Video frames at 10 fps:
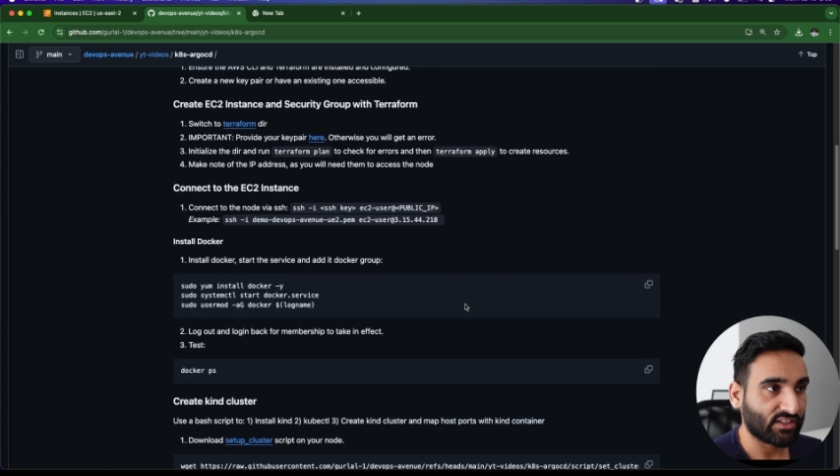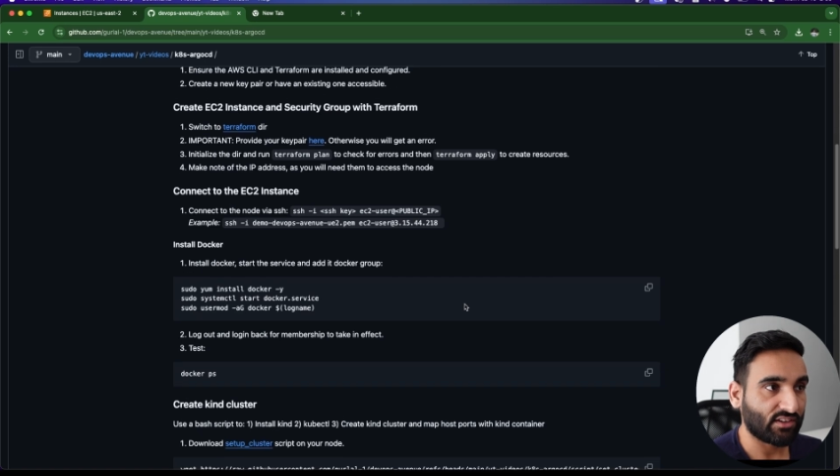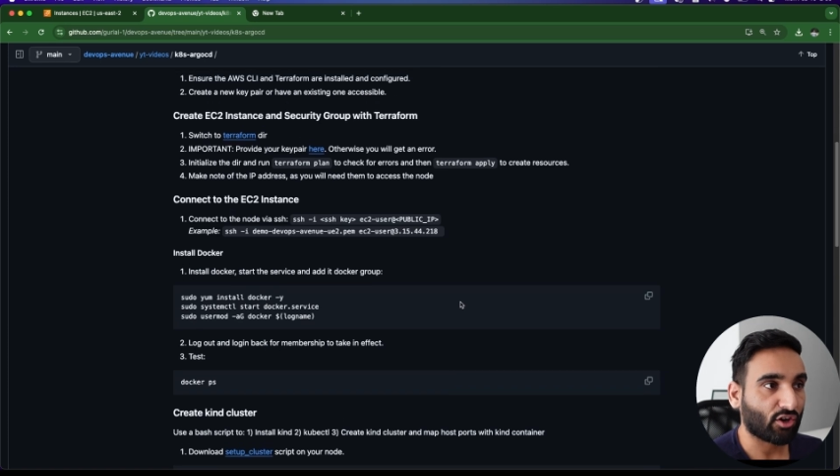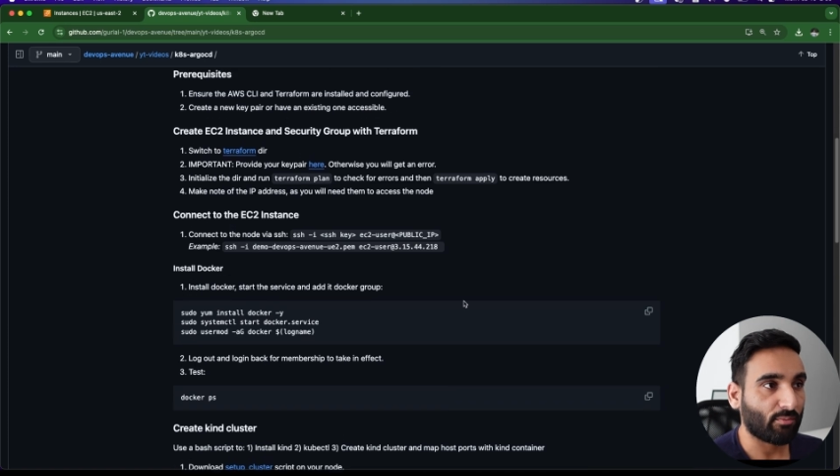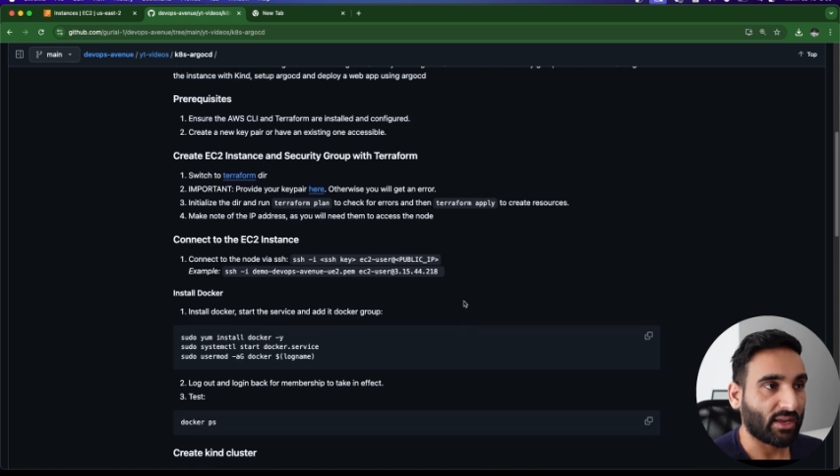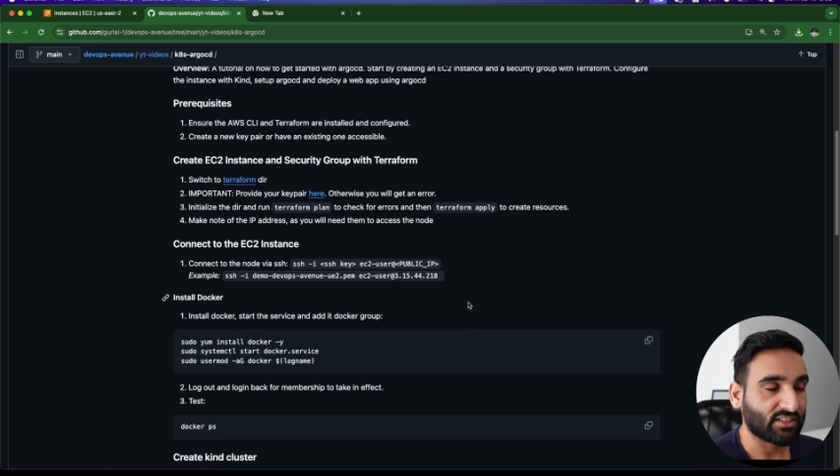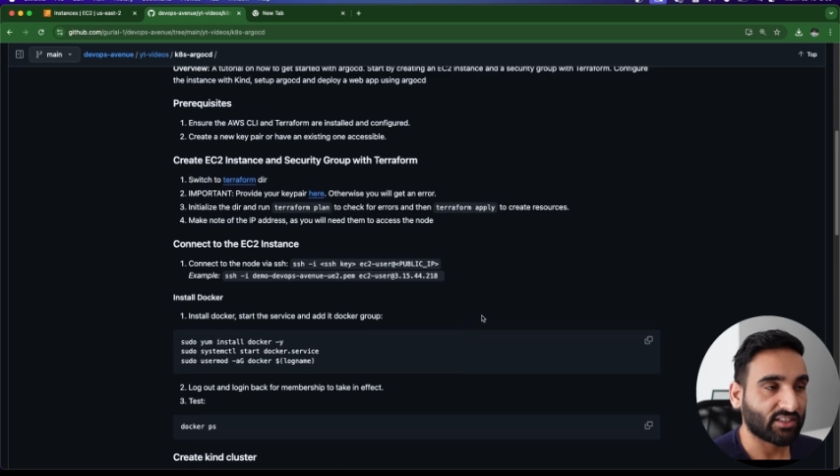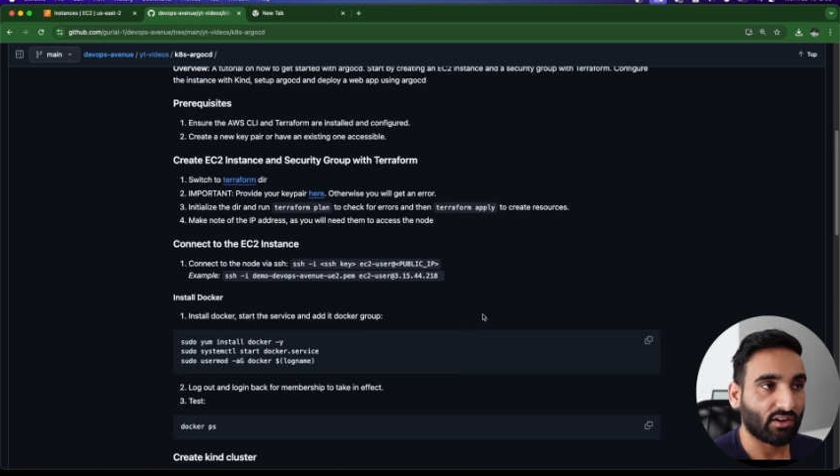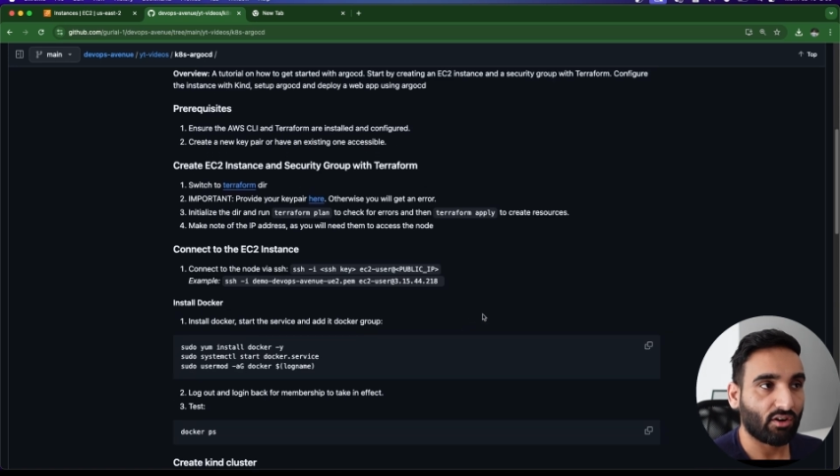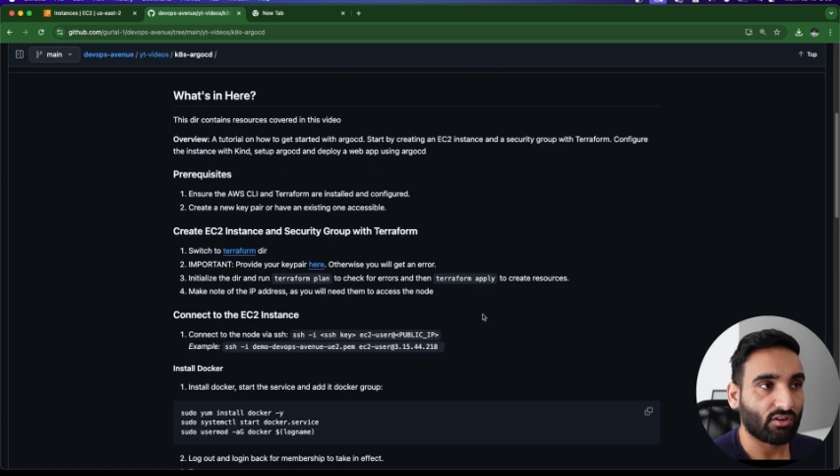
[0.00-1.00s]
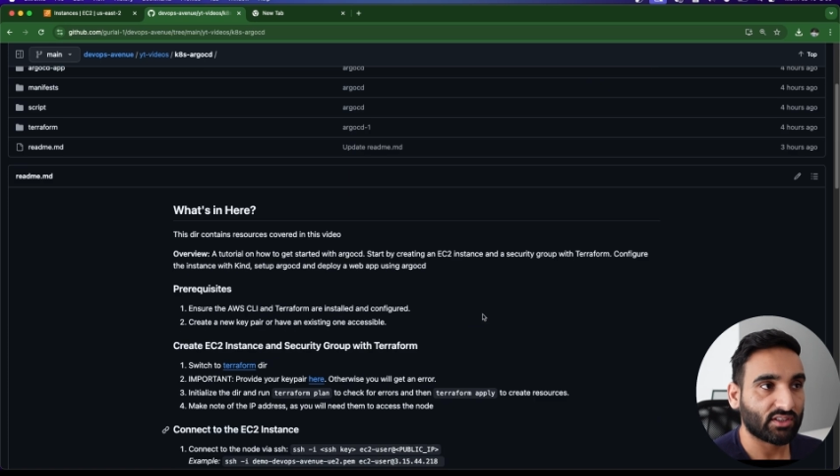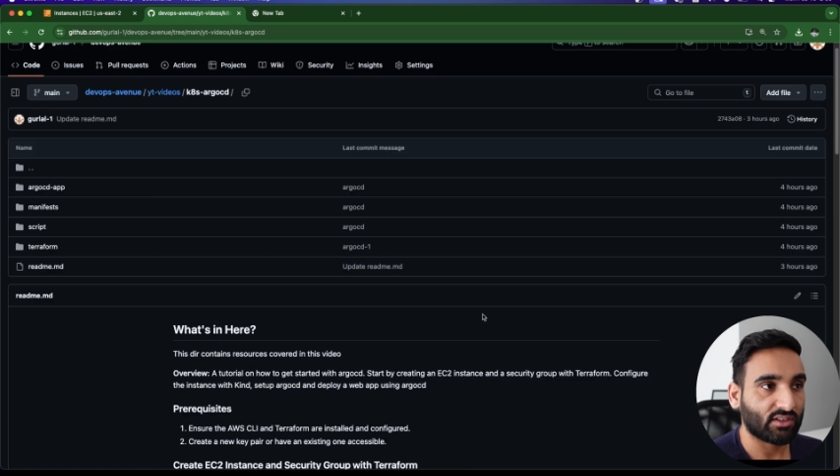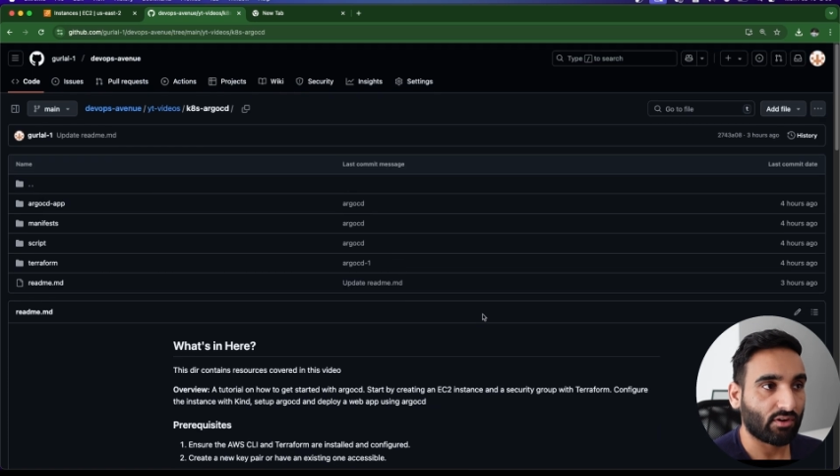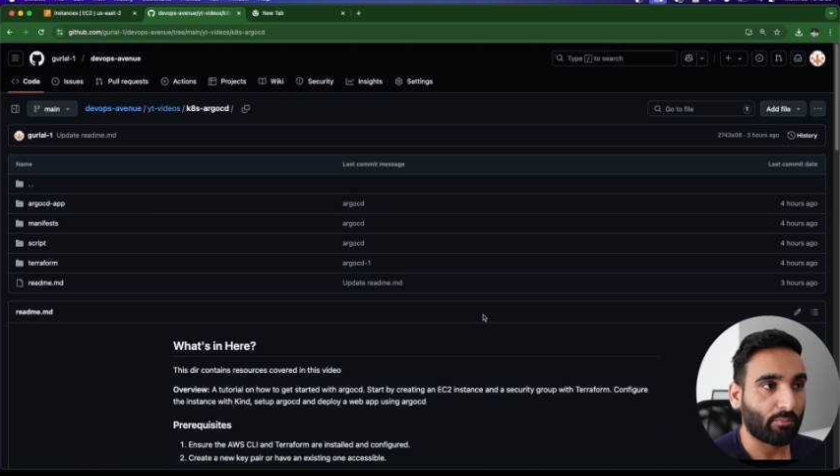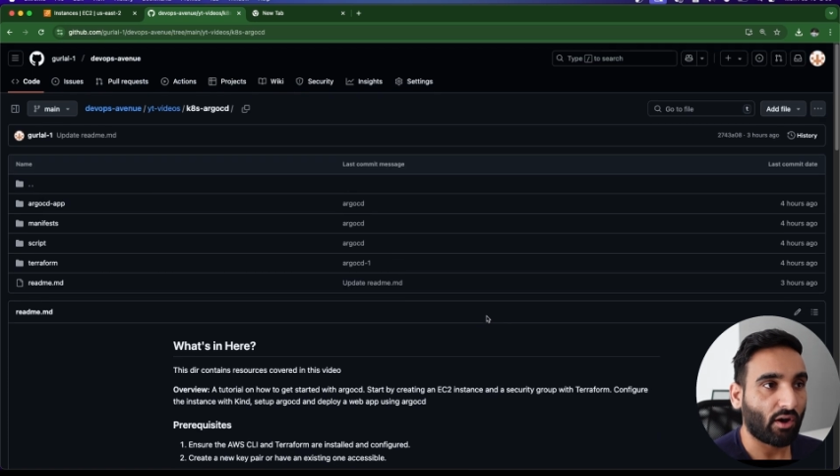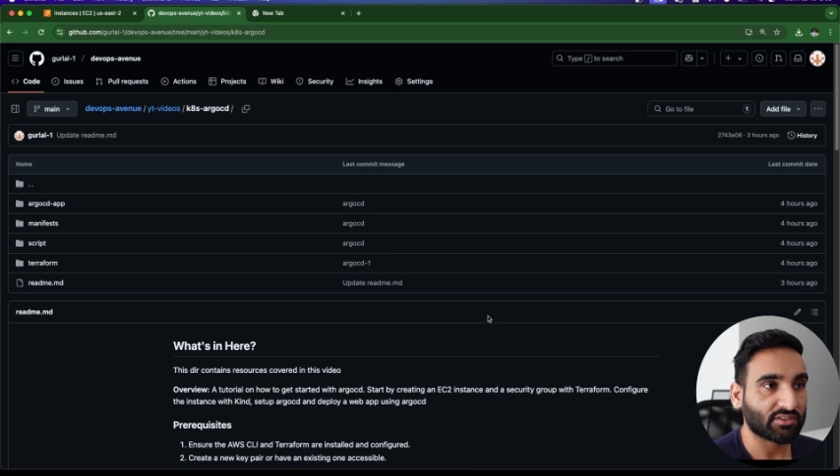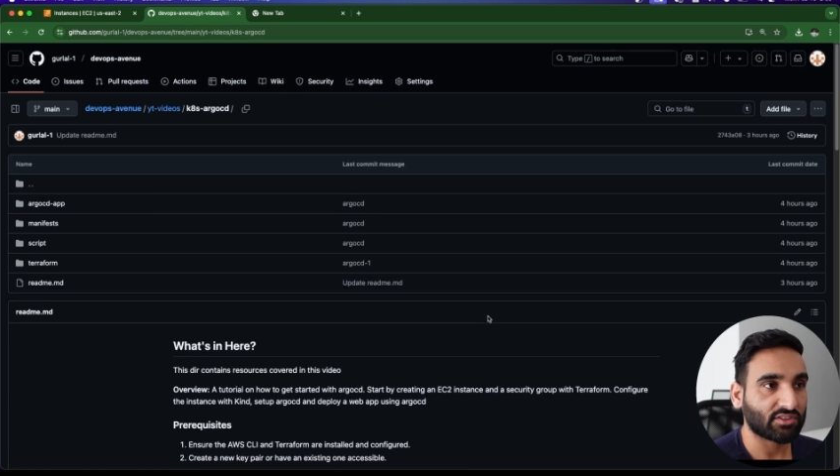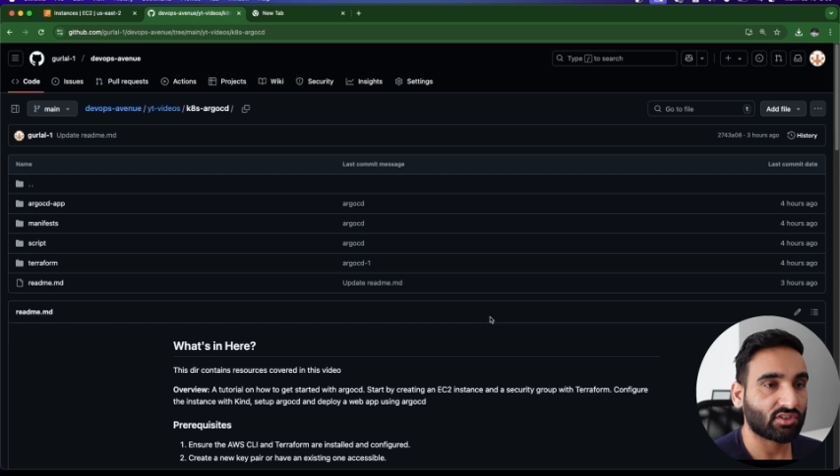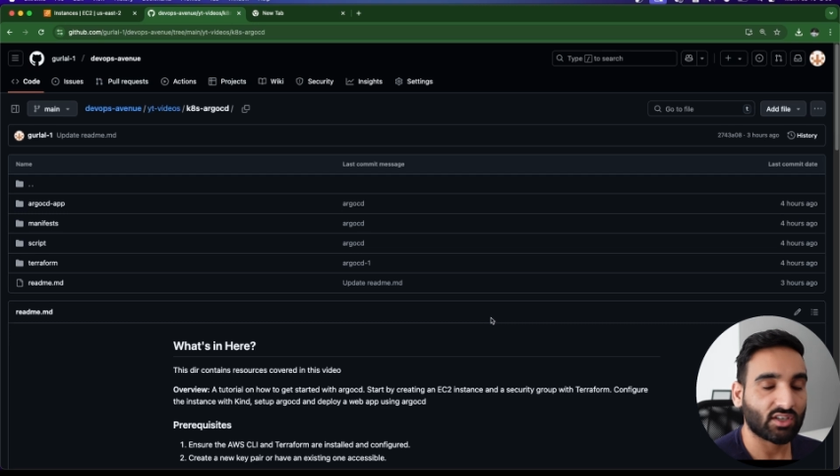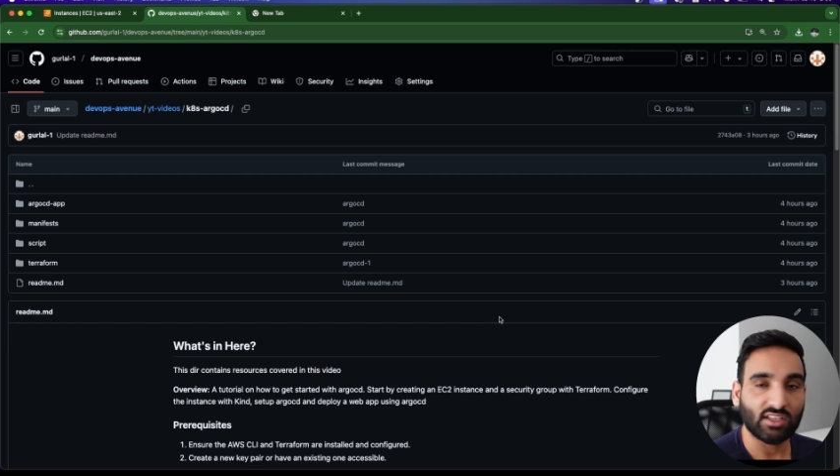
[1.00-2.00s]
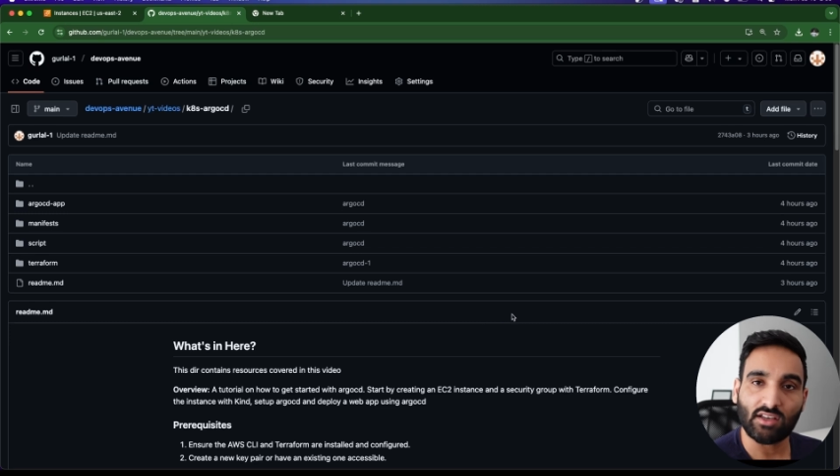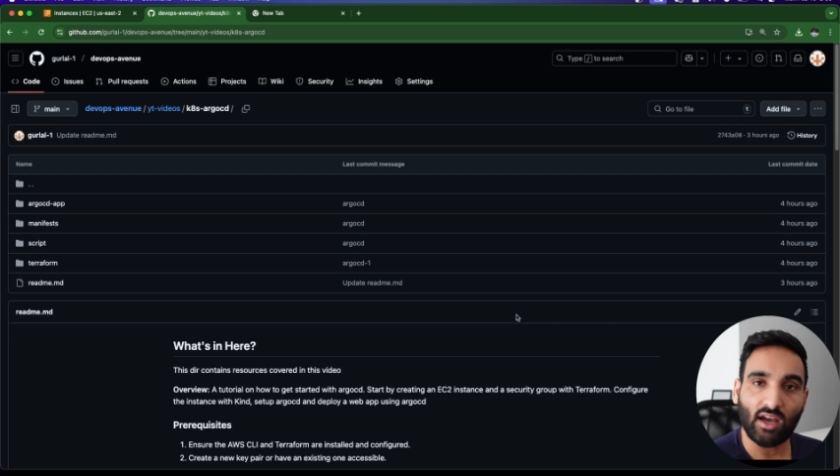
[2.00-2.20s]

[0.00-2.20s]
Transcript: documented on the repository.